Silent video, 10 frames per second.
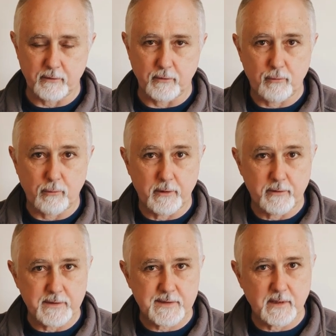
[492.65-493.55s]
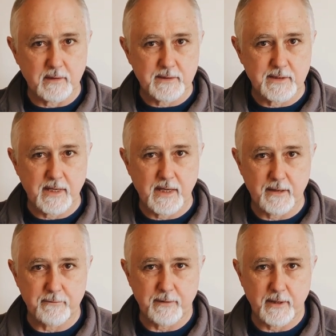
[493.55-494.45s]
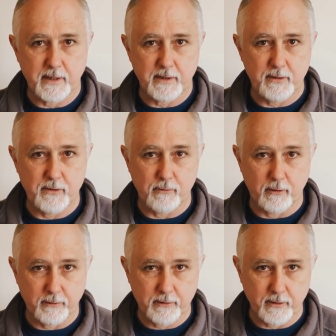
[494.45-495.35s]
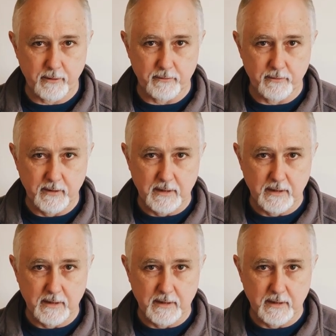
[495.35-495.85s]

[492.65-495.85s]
good quality cells have a QR code,